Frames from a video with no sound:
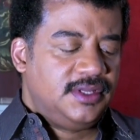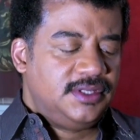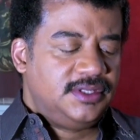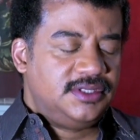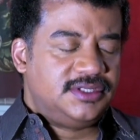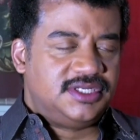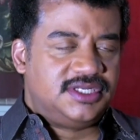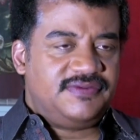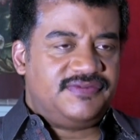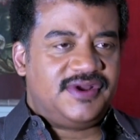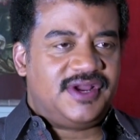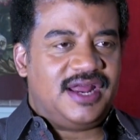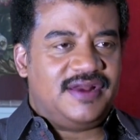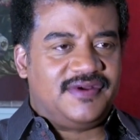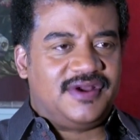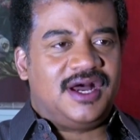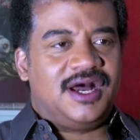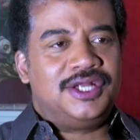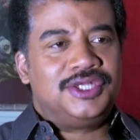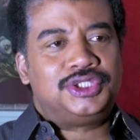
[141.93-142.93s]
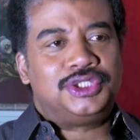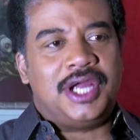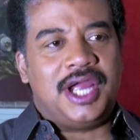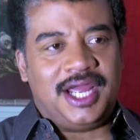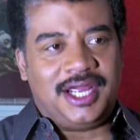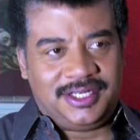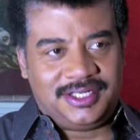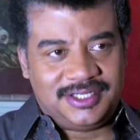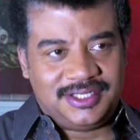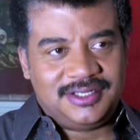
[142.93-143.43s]
different kind of
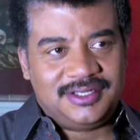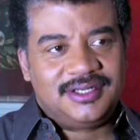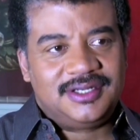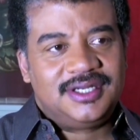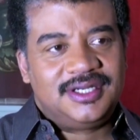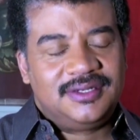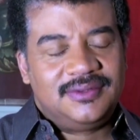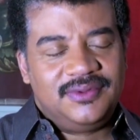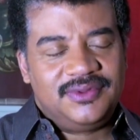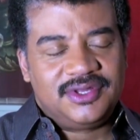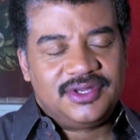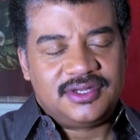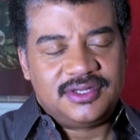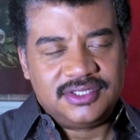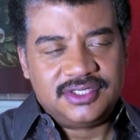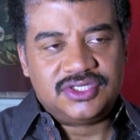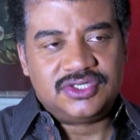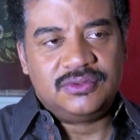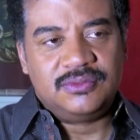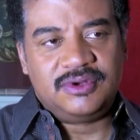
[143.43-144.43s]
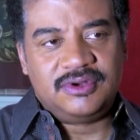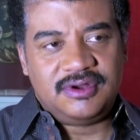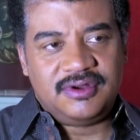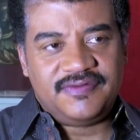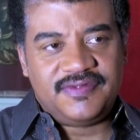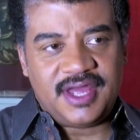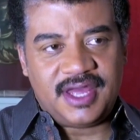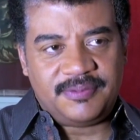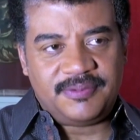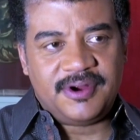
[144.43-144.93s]
contract with the consumer of
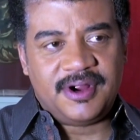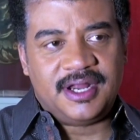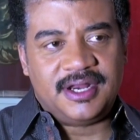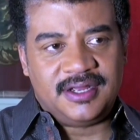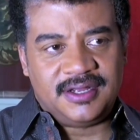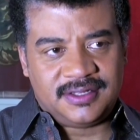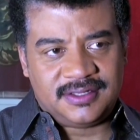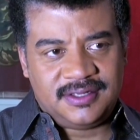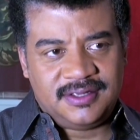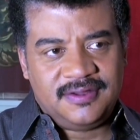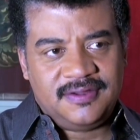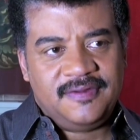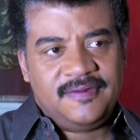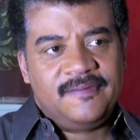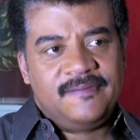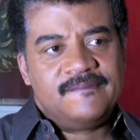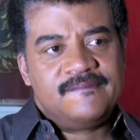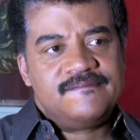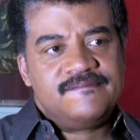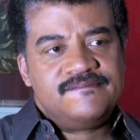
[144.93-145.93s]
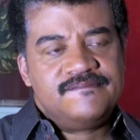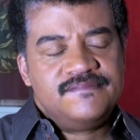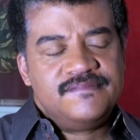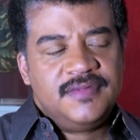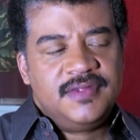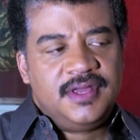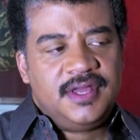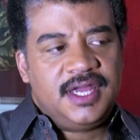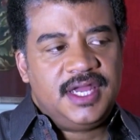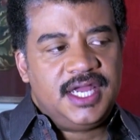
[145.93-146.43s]
that product.
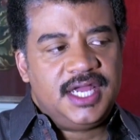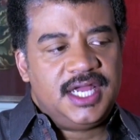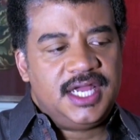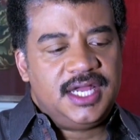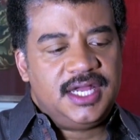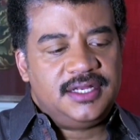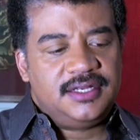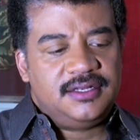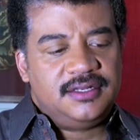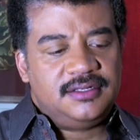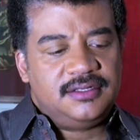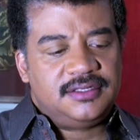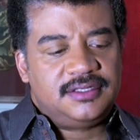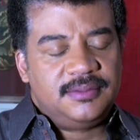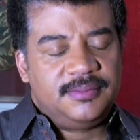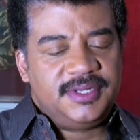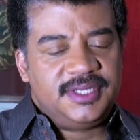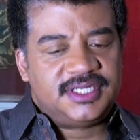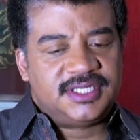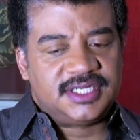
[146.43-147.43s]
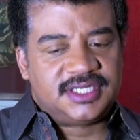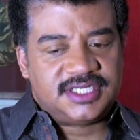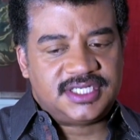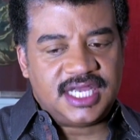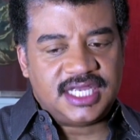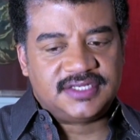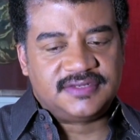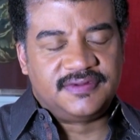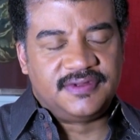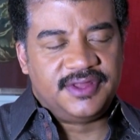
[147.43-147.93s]
And to be
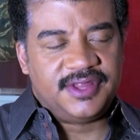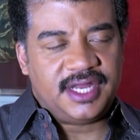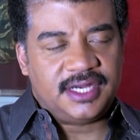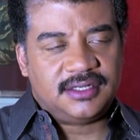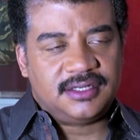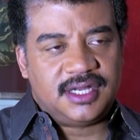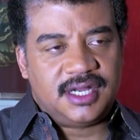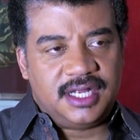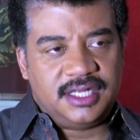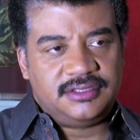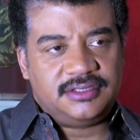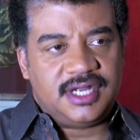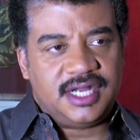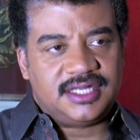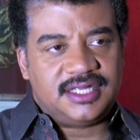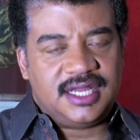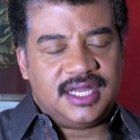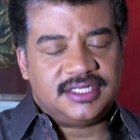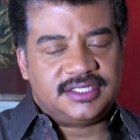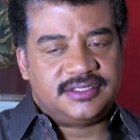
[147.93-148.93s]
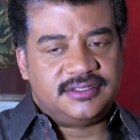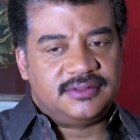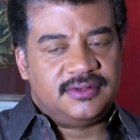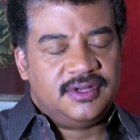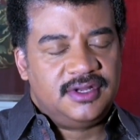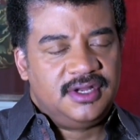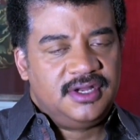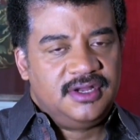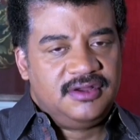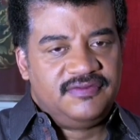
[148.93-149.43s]
successful, that contract has to
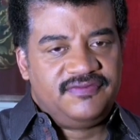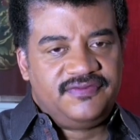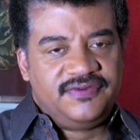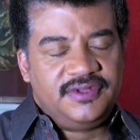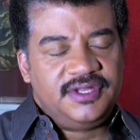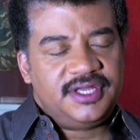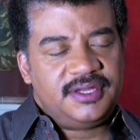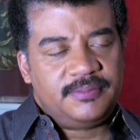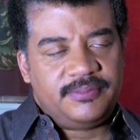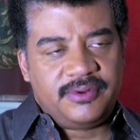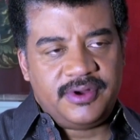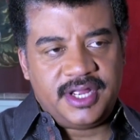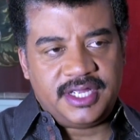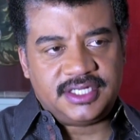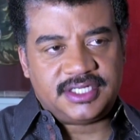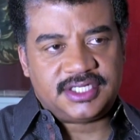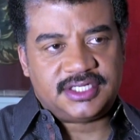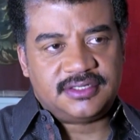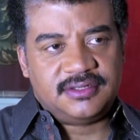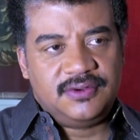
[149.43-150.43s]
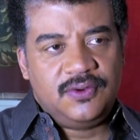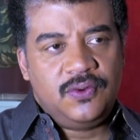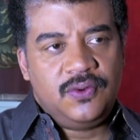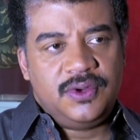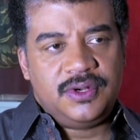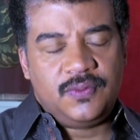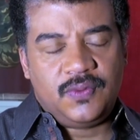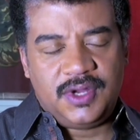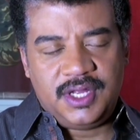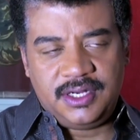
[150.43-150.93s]
fully embrace who
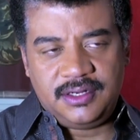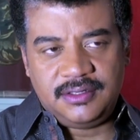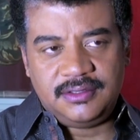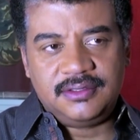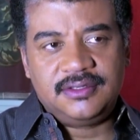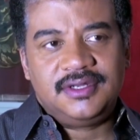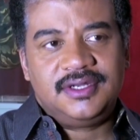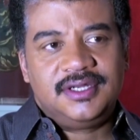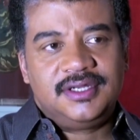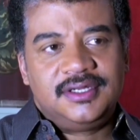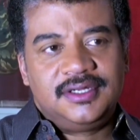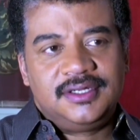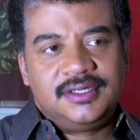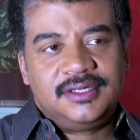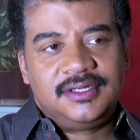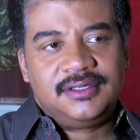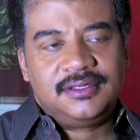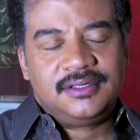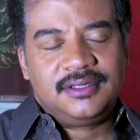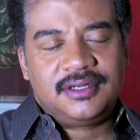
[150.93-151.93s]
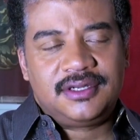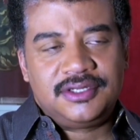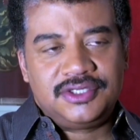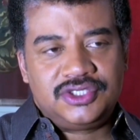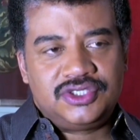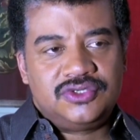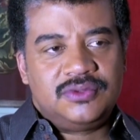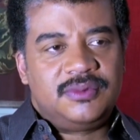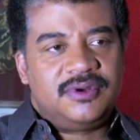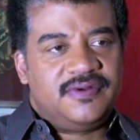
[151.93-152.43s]
and what the
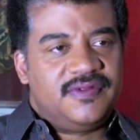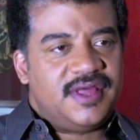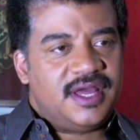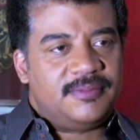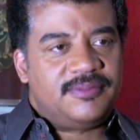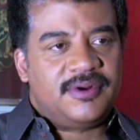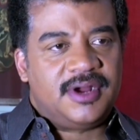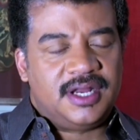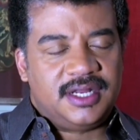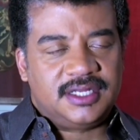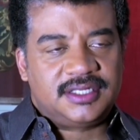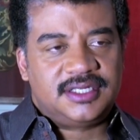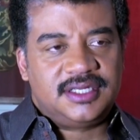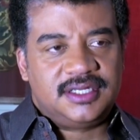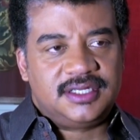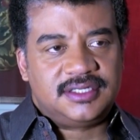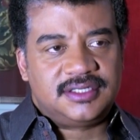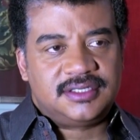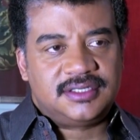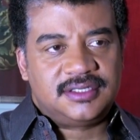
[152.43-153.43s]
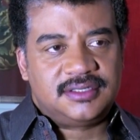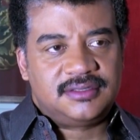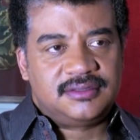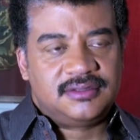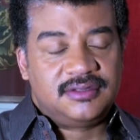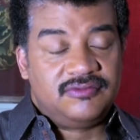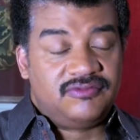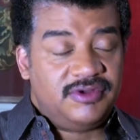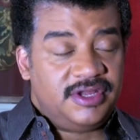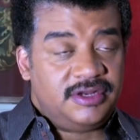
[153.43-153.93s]
consumer of that product is, the
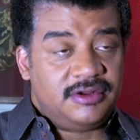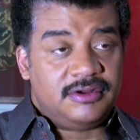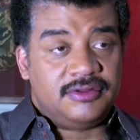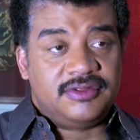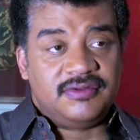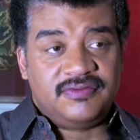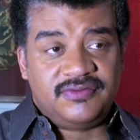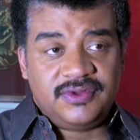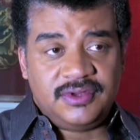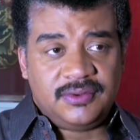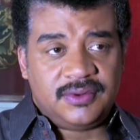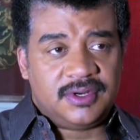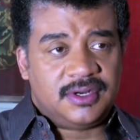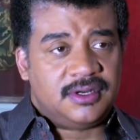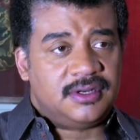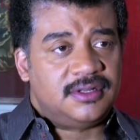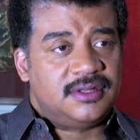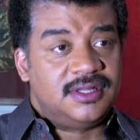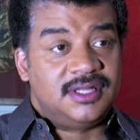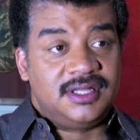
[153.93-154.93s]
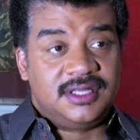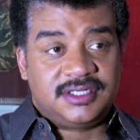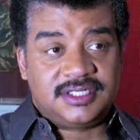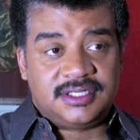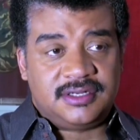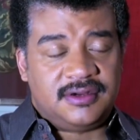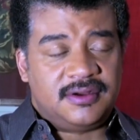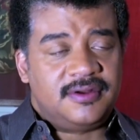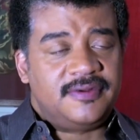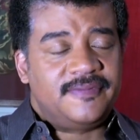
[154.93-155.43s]
reader, the viewer, the
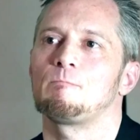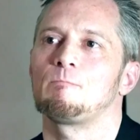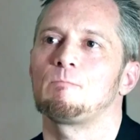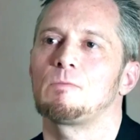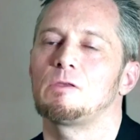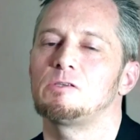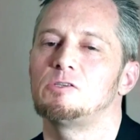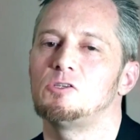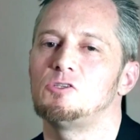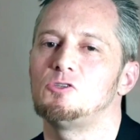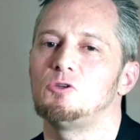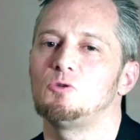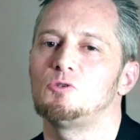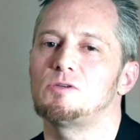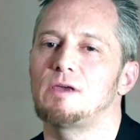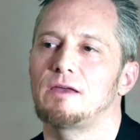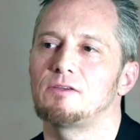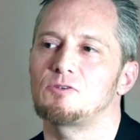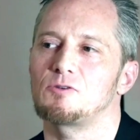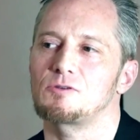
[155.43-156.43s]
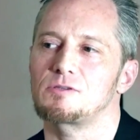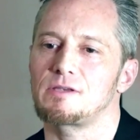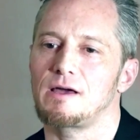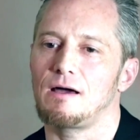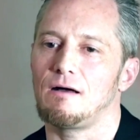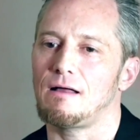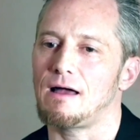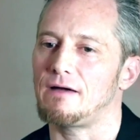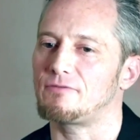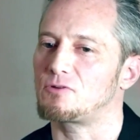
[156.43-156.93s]
listener. Did you change your
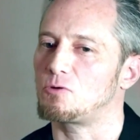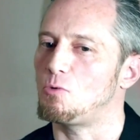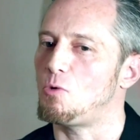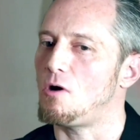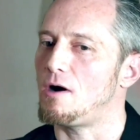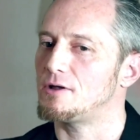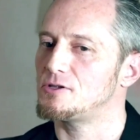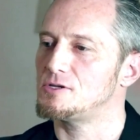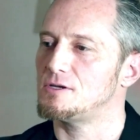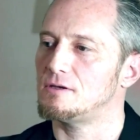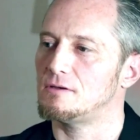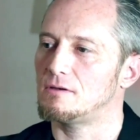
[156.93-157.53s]
style after watching